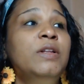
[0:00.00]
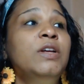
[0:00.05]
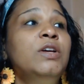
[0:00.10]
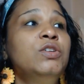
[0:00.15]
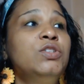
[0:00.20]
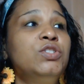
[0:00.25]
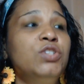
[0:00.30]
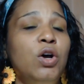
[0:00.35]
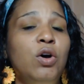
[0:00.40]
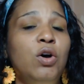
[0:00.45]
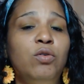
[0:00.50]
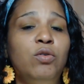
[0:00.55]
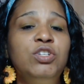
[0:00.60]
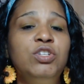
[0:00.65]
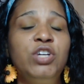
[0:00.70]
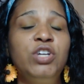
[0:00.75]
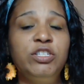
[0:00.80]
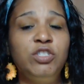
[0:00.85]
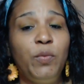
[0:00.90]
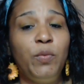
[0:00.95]
So
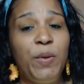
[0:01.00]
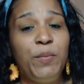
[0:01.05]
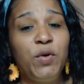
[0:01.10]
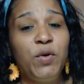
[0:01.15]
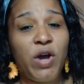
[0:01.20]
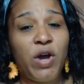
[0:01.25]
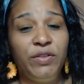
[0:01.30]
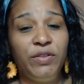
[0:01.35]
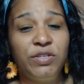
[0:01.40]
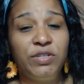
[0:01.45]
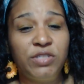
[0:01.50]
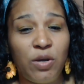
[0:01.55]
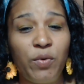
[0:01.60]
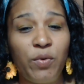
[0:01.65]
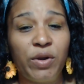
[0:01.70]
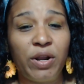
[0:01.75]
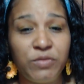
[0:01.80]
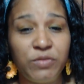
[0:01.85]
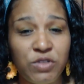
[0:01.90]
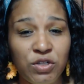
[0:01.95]
just so people can understand what
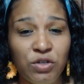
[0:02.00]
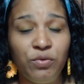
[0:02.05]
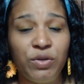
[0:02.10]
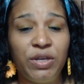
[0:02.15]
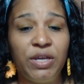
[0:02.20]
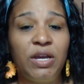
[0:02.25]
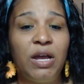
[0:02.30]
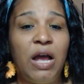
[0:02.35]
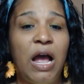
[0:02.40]
I'm doing,